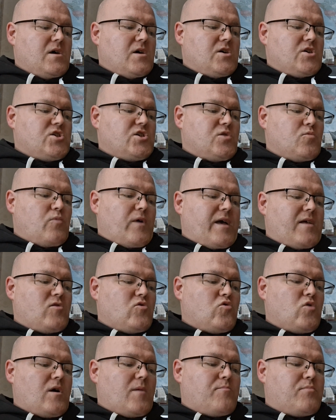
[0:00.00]
She
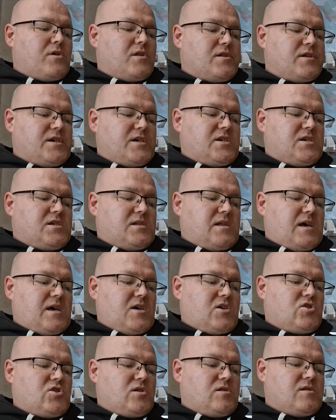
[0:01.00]
went to a police
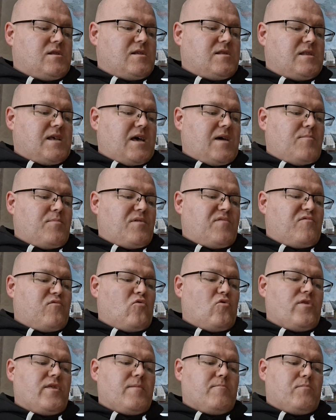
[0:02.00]
station the day
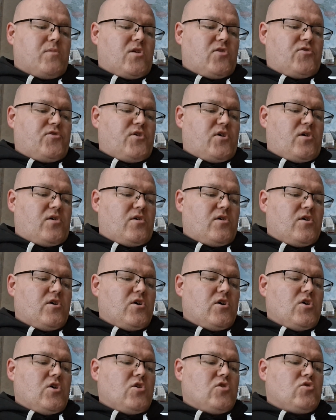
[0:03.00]
before the murder
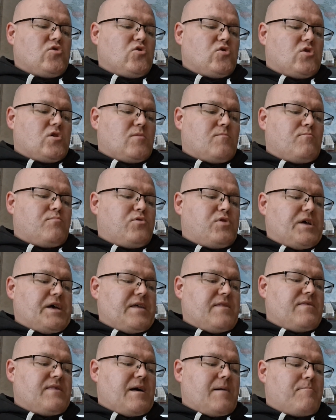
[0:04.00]
to
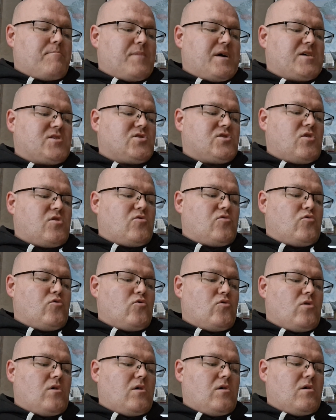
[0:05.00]
complain that Mr.
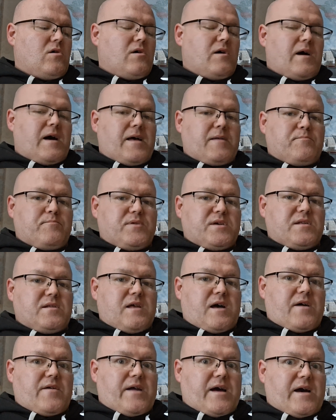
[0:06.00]
Noor had been
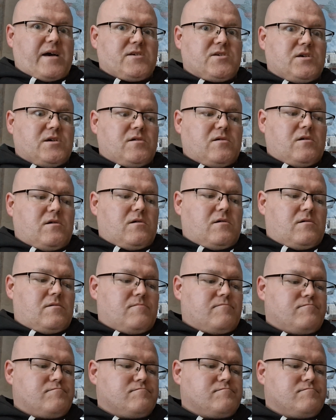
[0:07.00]
harassing her.